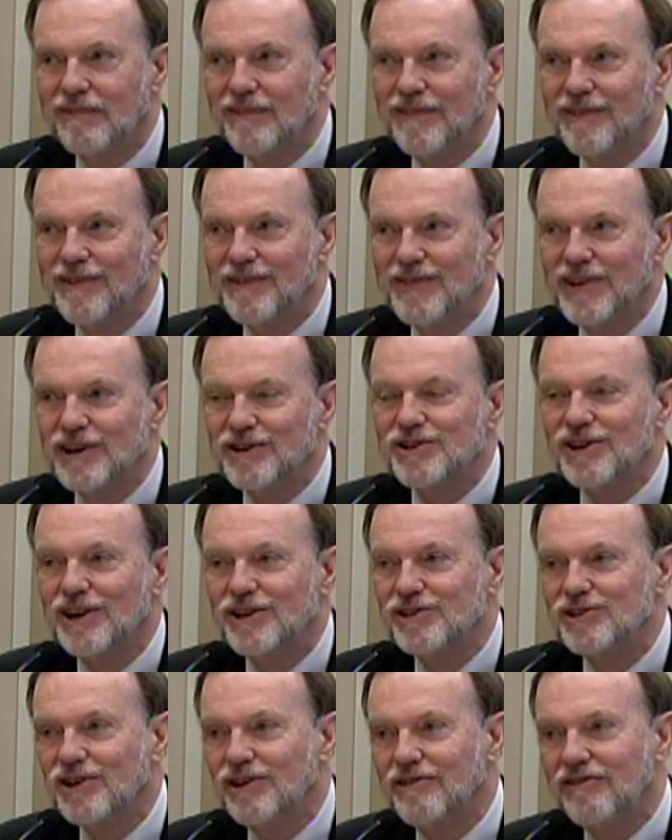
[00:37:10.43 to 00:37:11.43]
there's
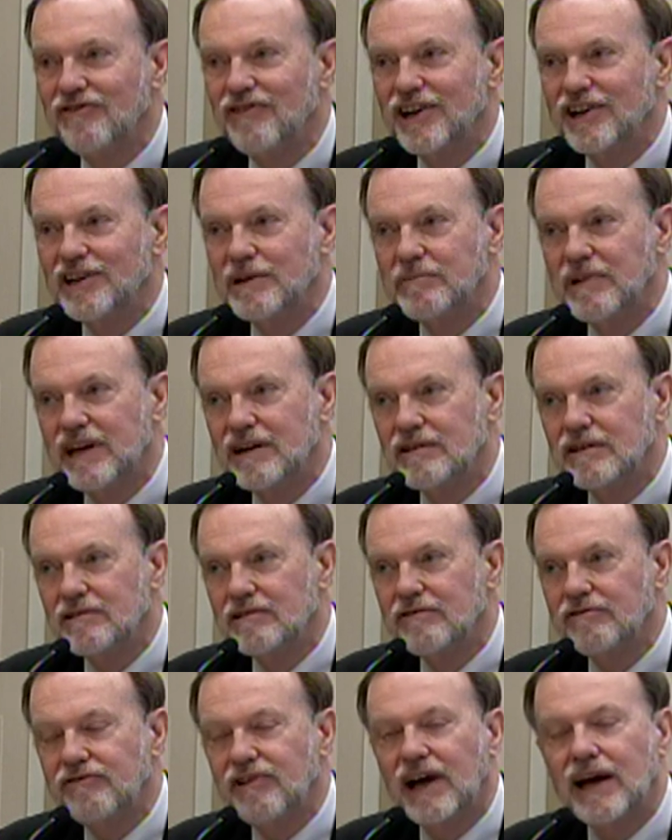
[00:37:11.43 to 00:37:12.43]
also a fundamental
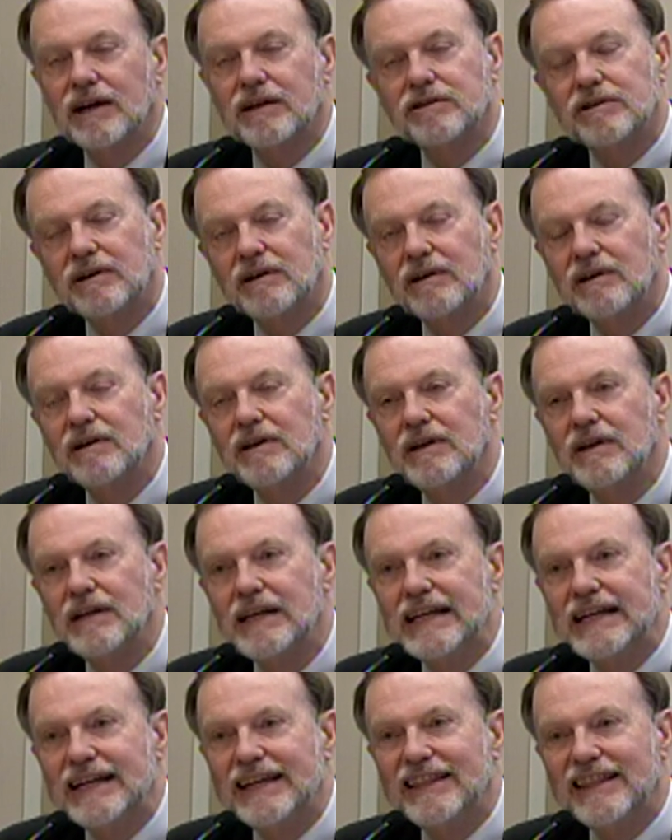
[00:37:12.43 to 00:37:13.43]
factor
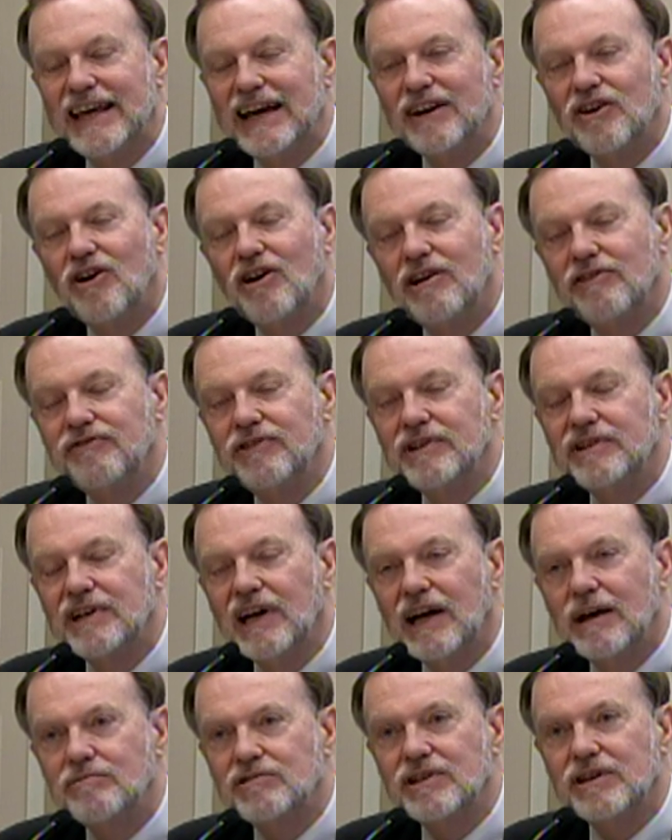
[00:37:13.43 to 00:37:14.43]
that
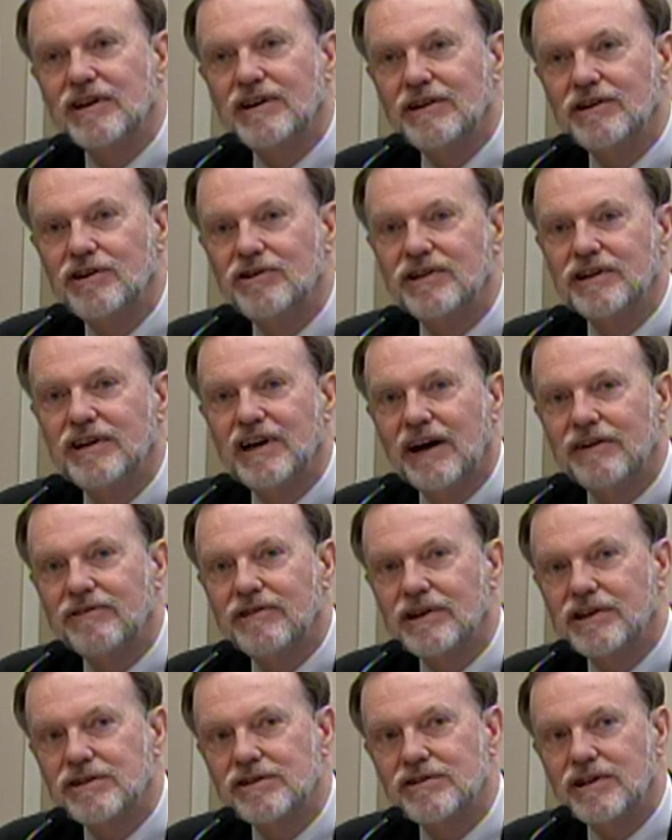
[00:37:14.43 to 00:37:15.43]
oftentimes good
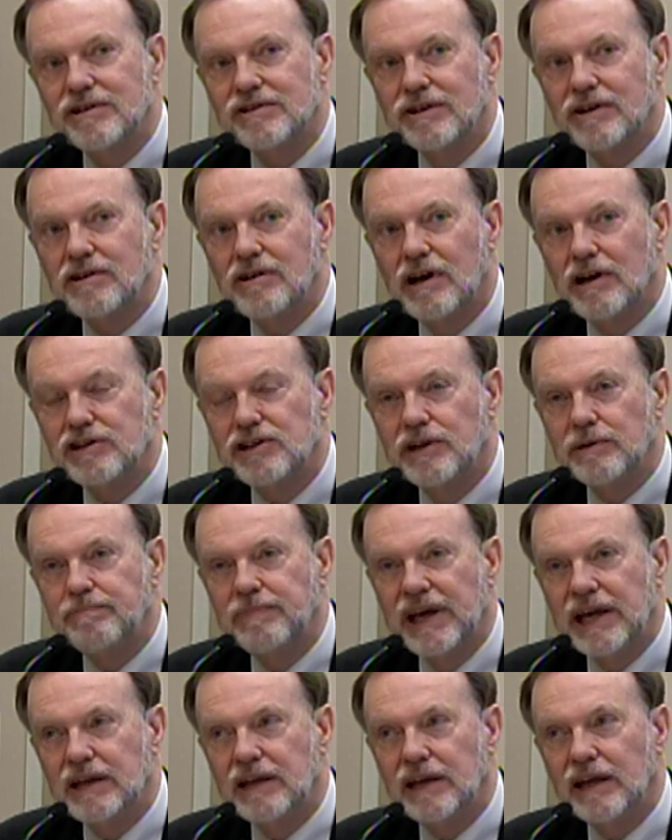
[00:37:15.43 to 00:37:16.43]
governance doesn't cost a
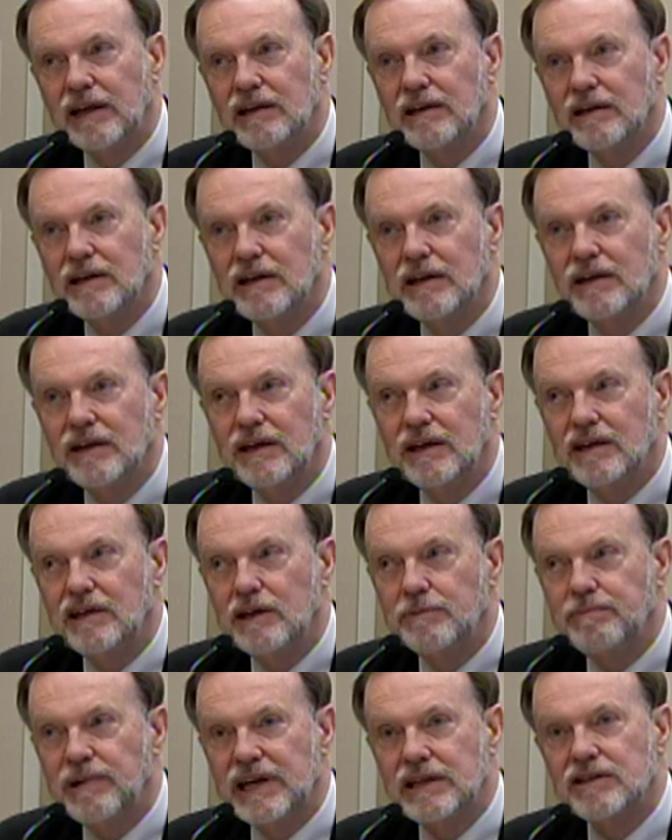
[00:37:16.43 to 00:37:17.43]
penny. It
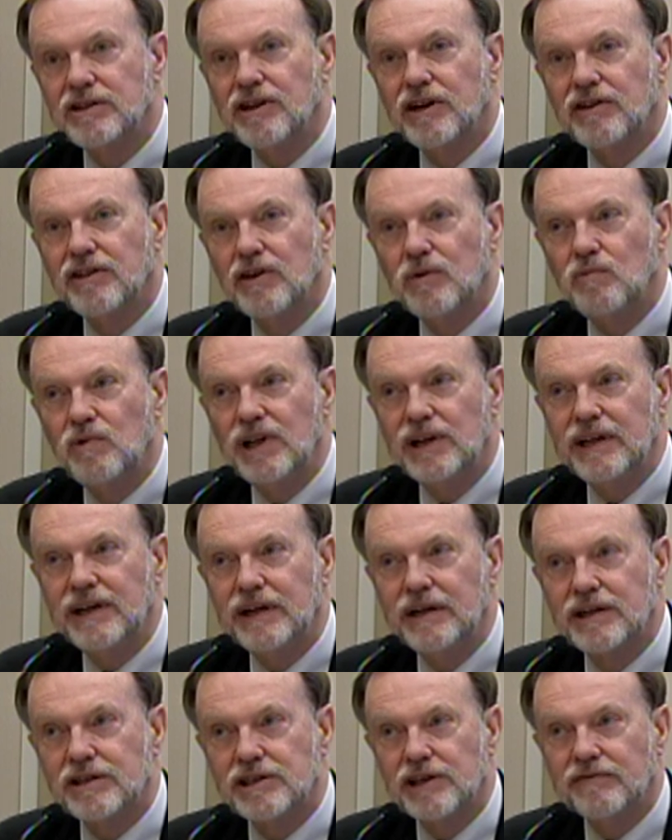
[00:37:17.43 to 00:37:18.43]
depends on the
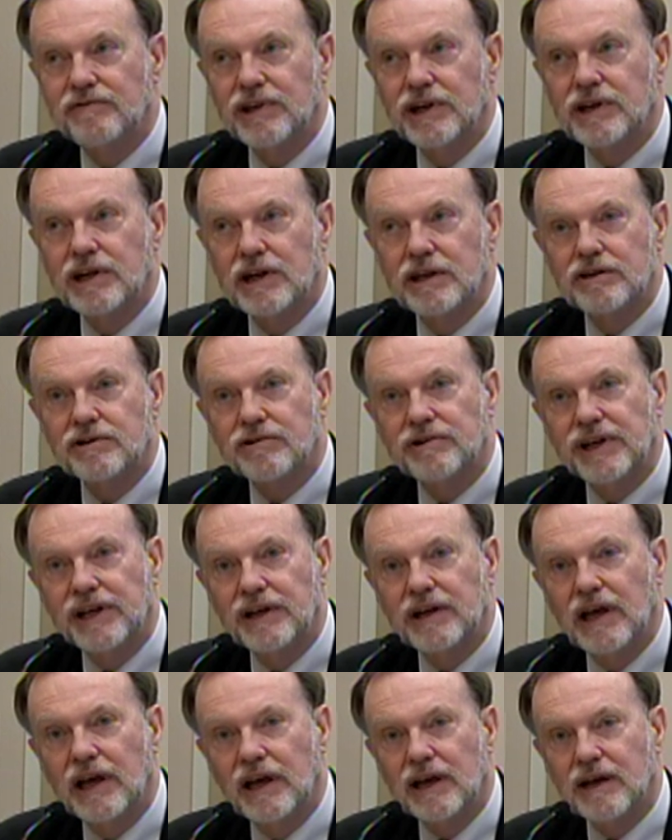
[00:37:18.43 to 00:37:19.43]
willingness of the country at
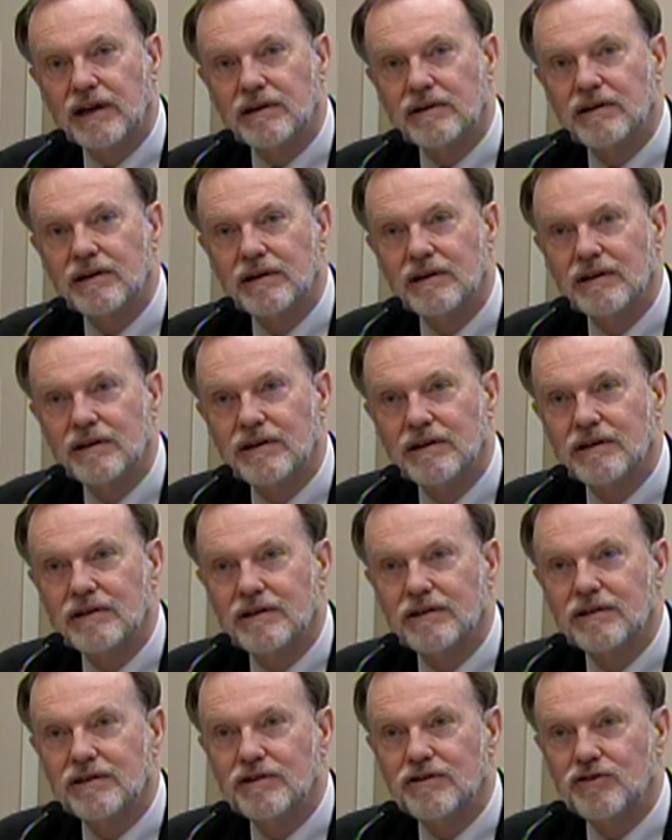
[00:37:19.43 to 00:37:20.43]
hand
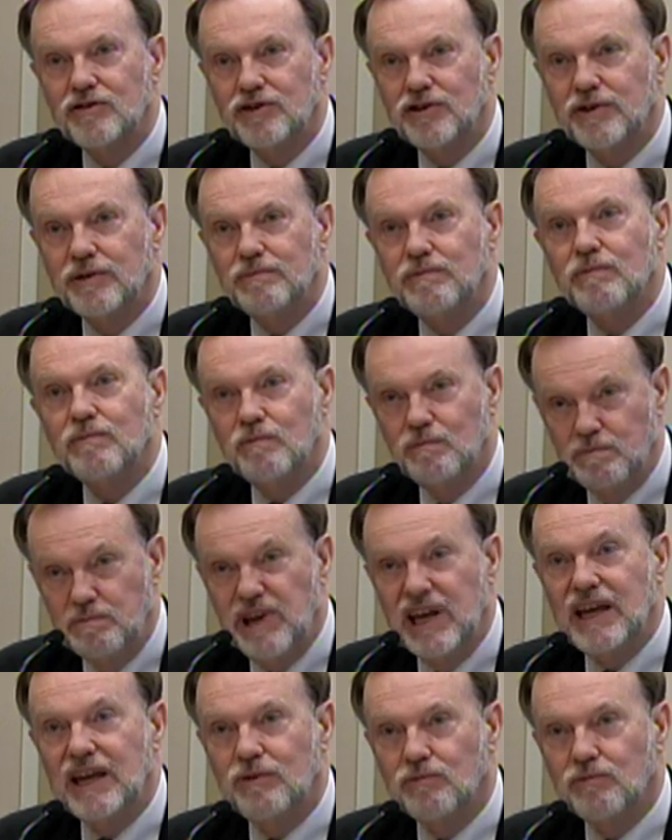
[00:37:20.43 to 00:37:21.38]
to be